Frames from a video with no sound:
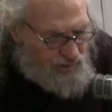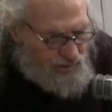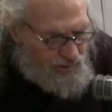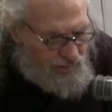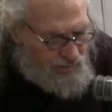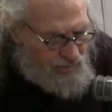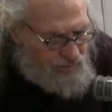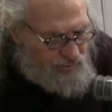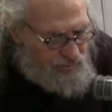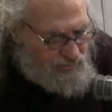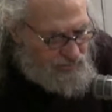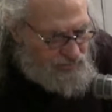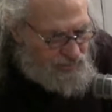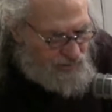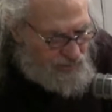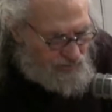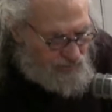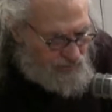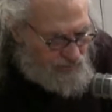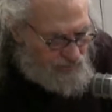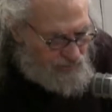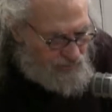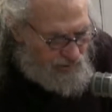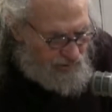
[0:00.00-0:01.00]
uh, li
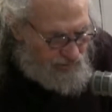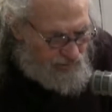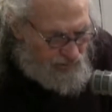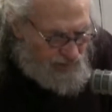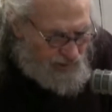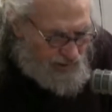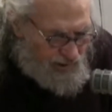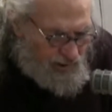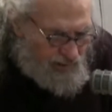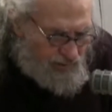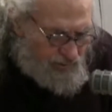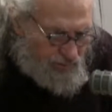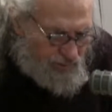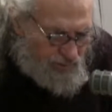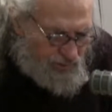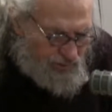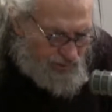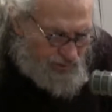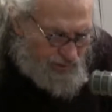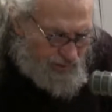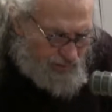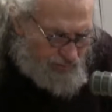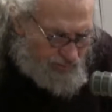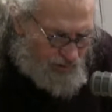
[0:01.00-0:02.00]
living with
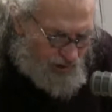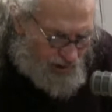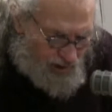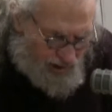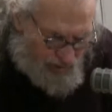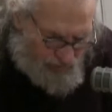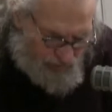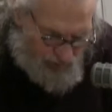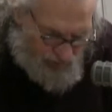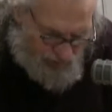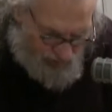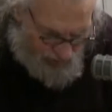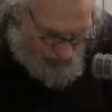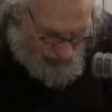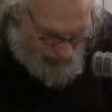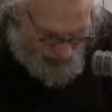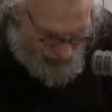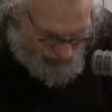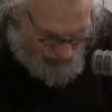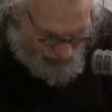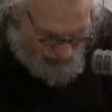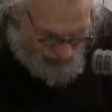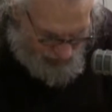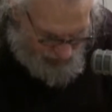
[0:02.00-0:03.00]
the environment we
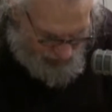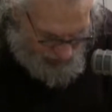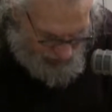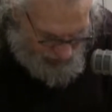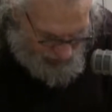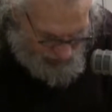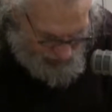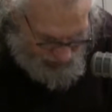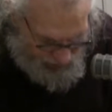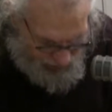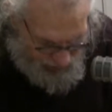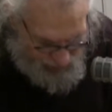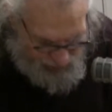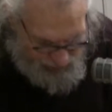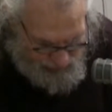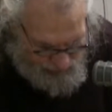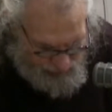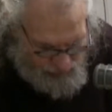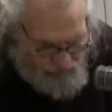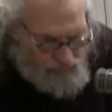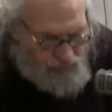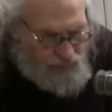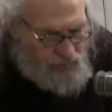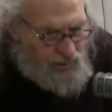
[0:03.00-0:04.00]
have in downtown.
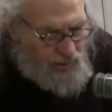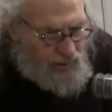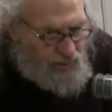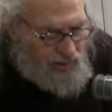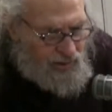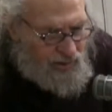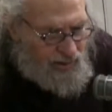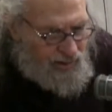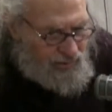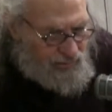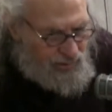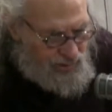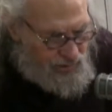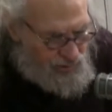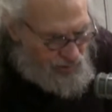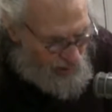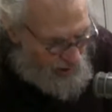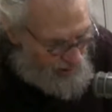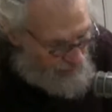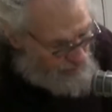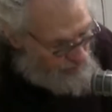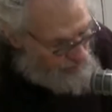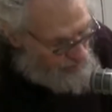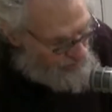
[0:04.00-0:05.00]
We do
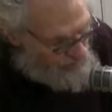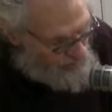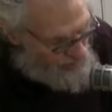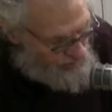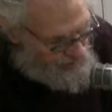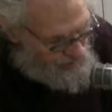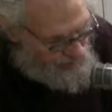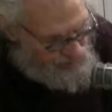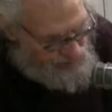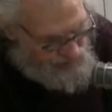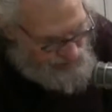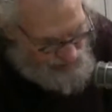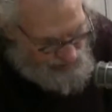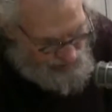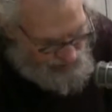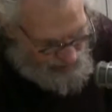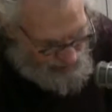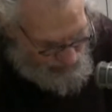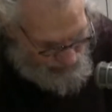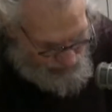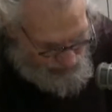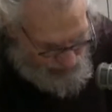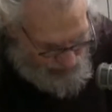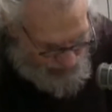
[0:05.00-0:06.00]
have birds. We
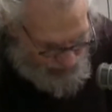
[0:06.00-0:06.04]
have